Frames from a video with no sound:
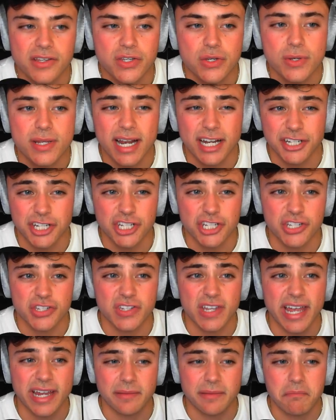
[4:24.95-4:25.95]
So you can actually
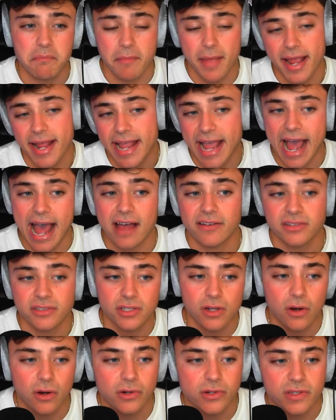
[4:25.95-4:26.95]
just like make
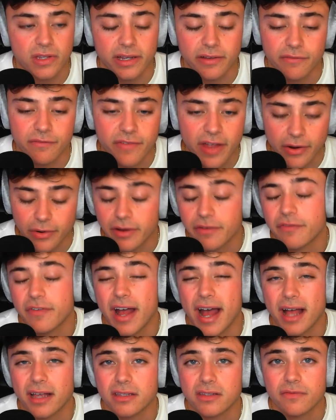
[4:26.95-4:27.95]
avatars like very
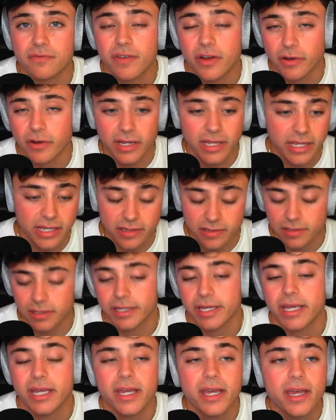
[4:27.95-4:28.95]
fast, very easily